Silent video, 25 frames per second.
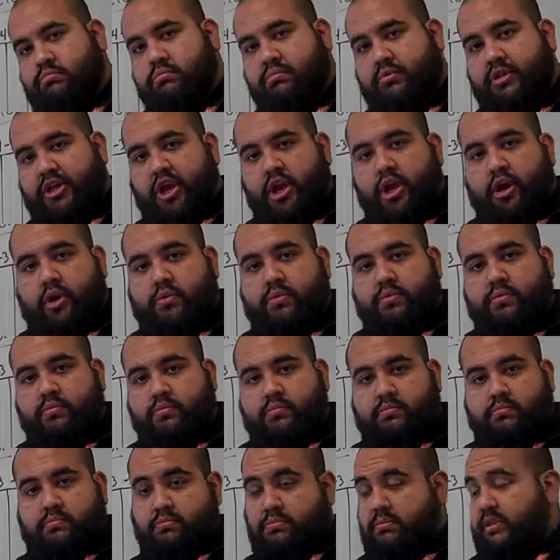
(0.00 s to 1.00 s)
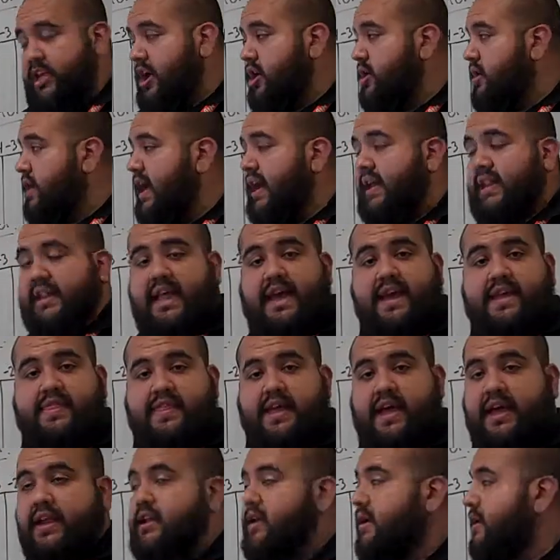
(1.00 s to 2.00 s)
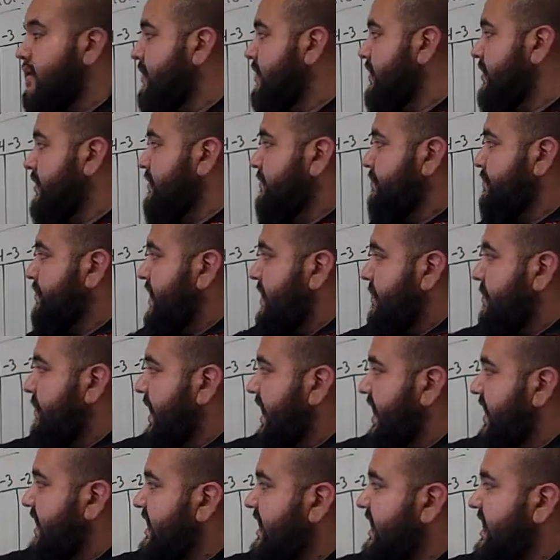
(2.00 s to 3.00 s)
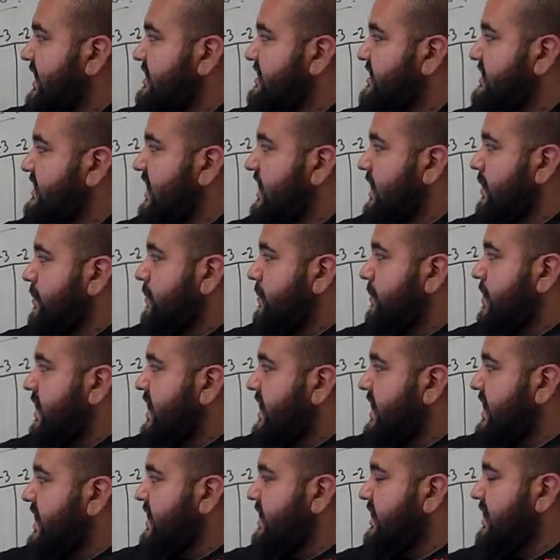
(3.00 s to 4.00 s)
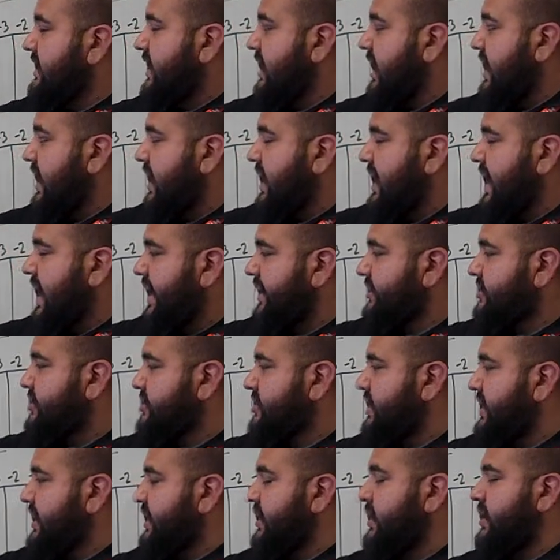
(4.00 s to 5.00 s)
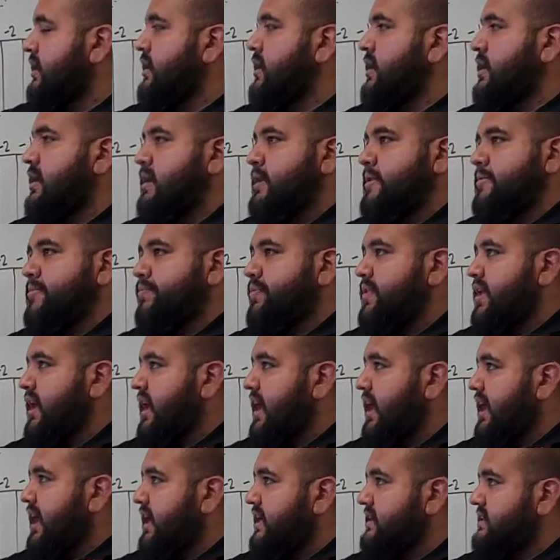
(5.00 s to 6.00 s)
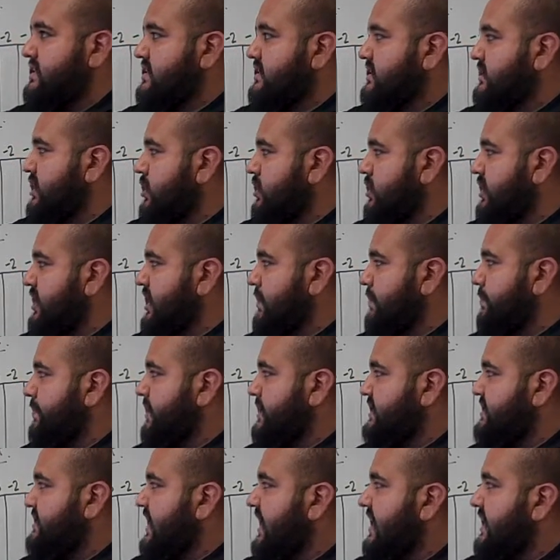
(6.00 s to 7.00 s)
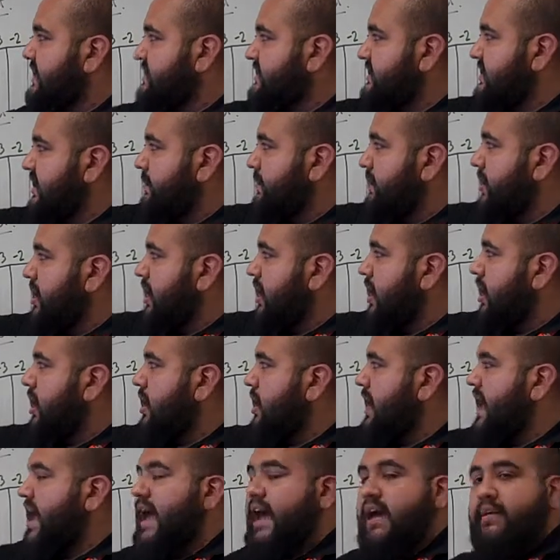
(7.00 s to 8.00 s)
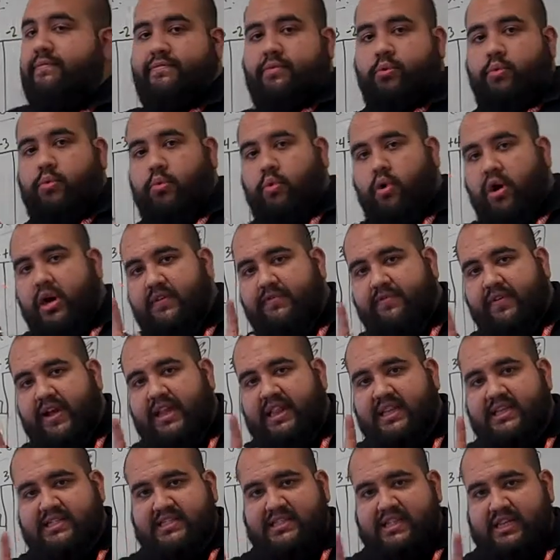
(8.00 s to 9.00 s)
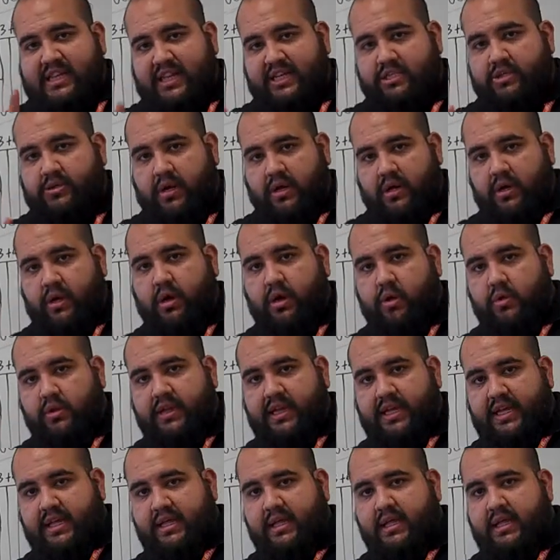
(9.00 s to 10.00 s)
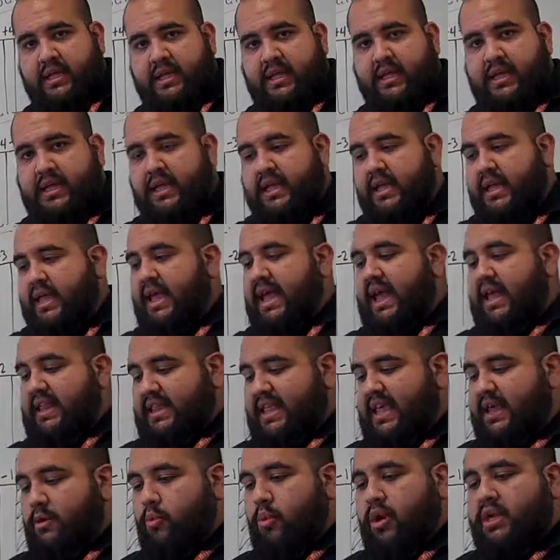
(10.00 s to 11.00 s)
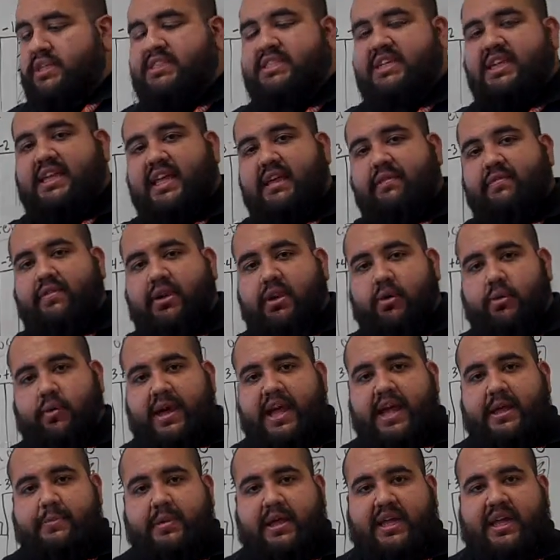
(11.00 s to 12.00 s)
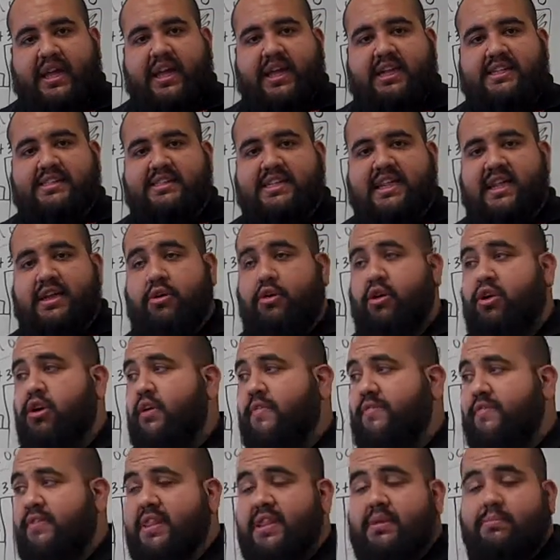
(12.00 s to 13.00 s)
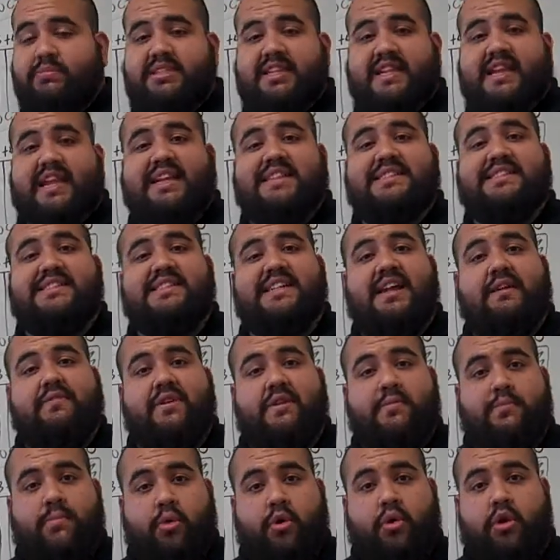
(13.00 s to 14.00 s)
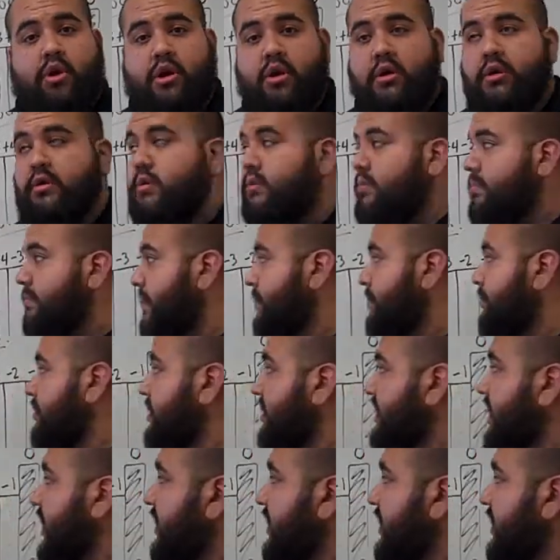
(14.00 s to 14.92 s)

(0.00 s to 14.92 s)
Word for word: you know, they're not like that. Magnesium, helium, uh, hydrogen, uh, sodium, potassium, all have one valence electron only. And they want to give it away because in order for them to get seven more, remember the